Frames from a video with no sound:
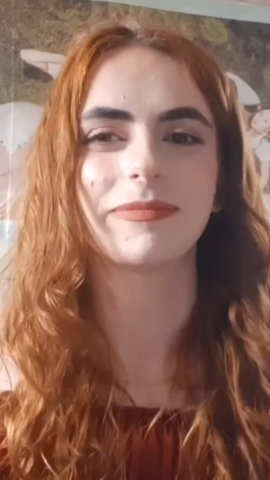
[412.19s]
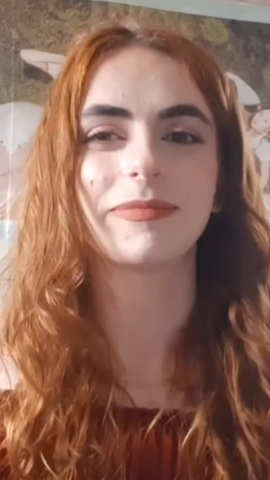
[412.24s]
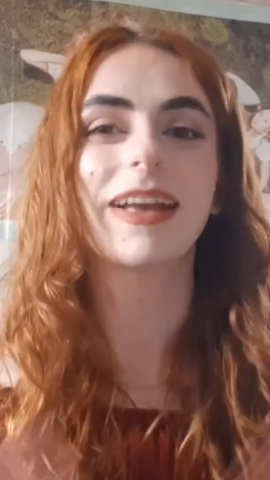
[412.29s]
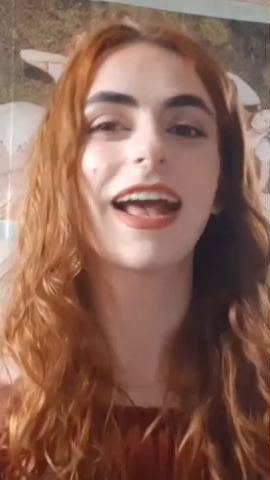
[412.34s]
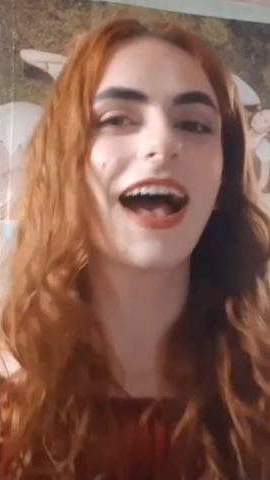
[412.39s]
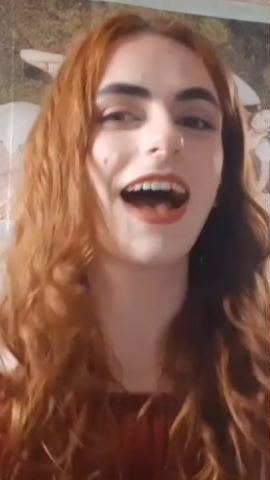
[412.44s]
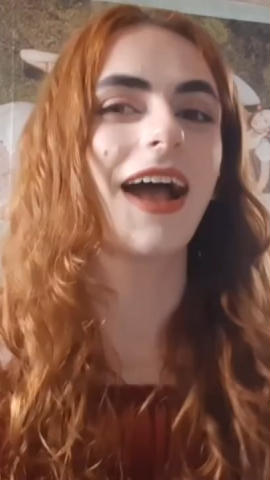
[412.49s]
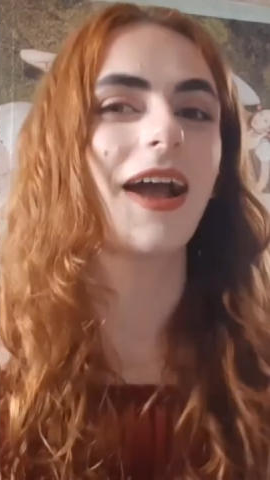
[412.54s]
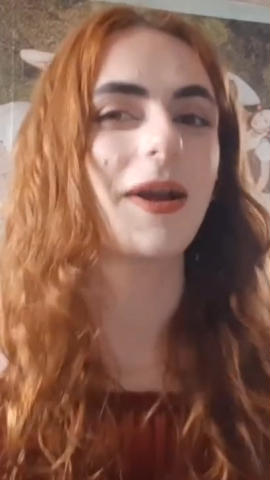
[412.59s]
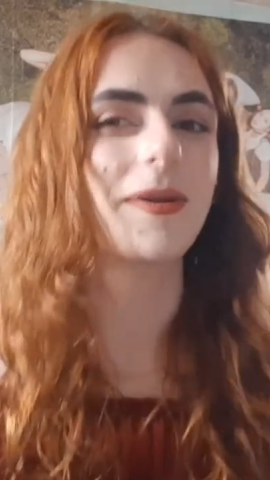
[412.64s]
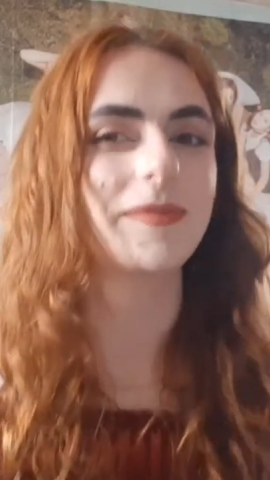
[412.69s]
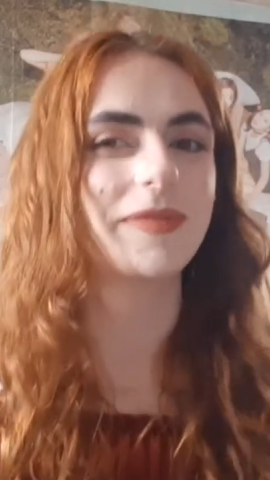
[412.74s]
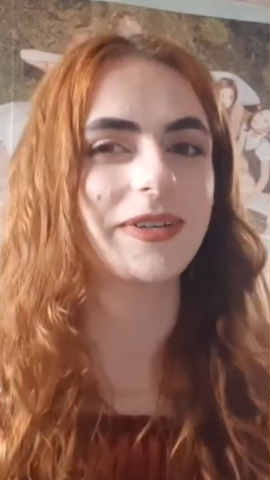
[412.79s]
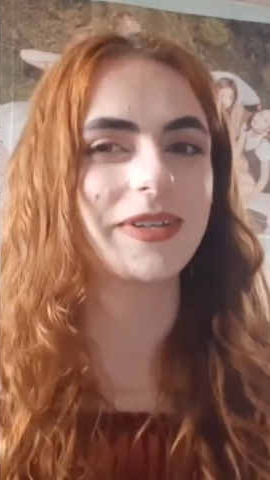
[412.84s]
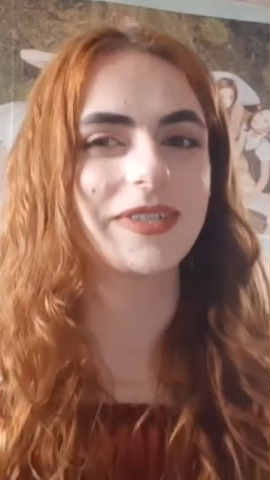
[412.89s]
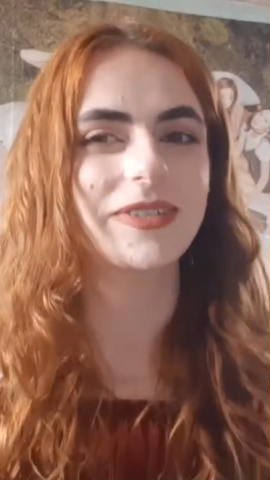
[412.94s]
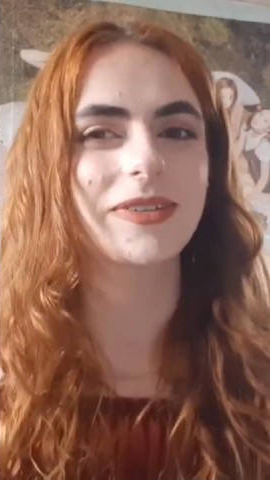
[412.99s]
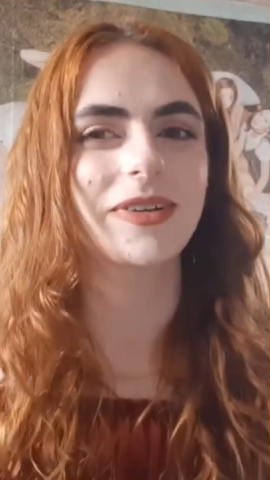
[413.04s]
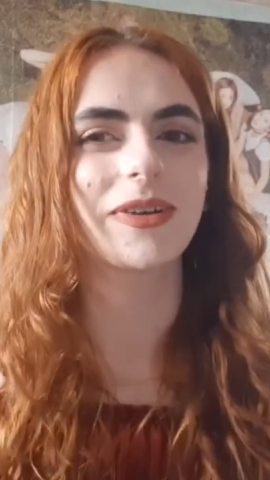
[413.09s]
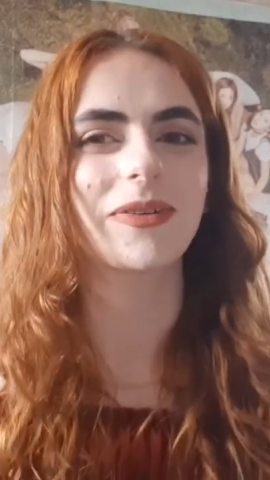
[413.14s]
Yeah, I hope
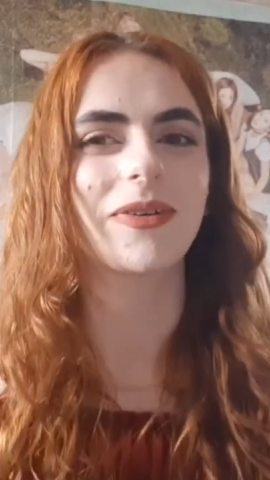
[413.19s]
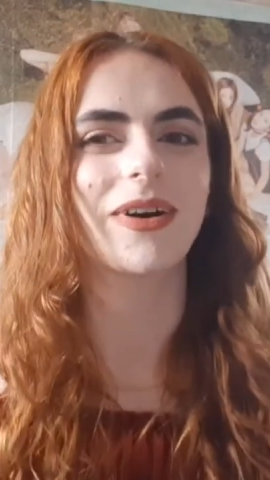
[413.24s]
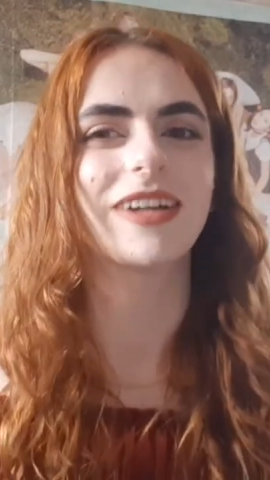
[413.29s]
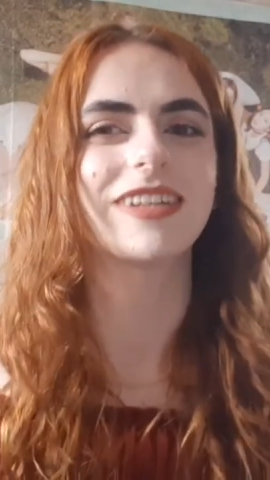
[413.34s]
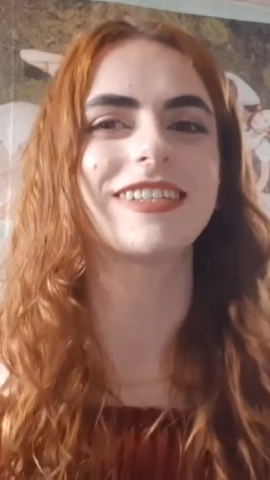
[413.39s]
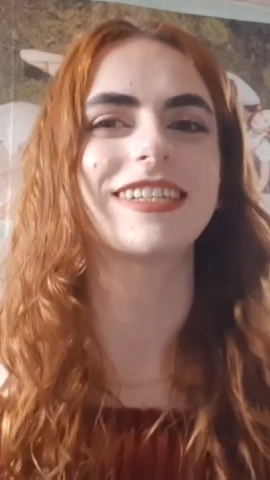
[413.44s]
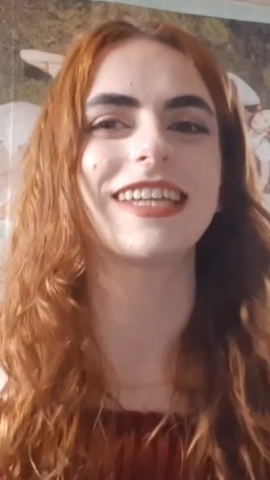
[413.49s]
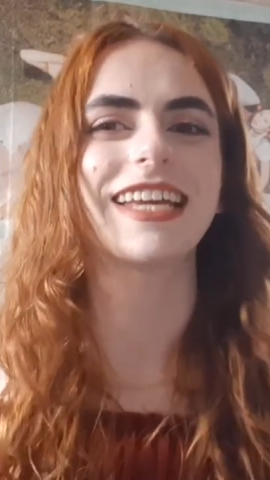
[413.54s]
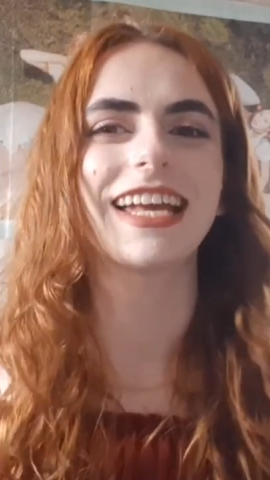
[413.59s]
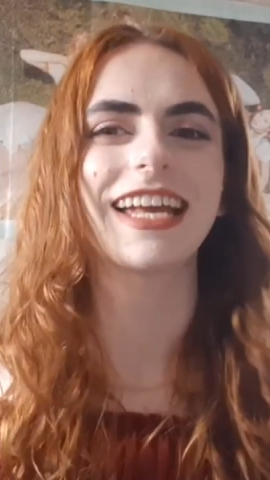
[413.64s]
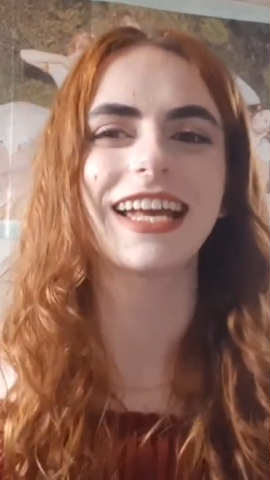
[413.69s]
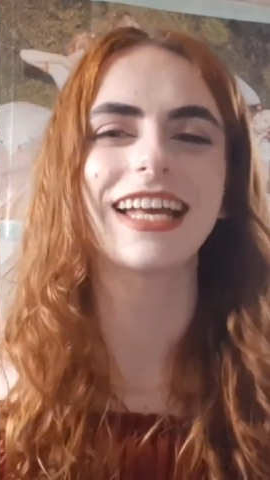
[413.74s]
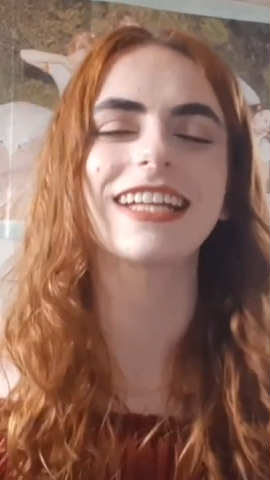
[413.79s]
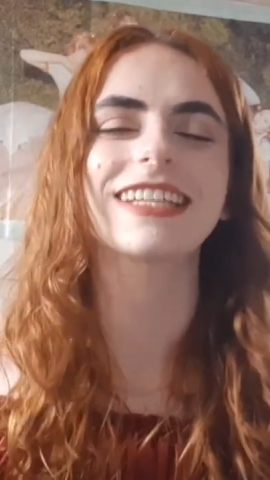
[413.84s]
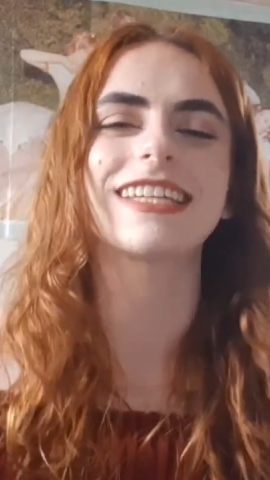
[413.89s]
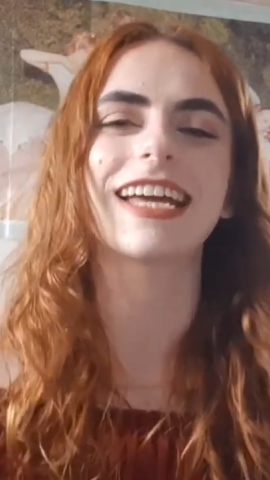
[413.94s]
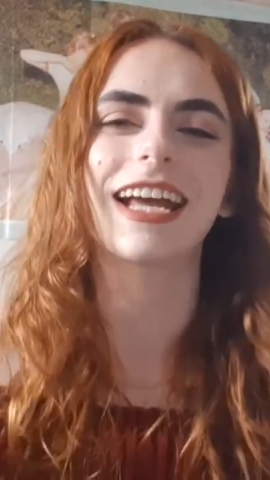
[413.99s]
you enjoyed watching.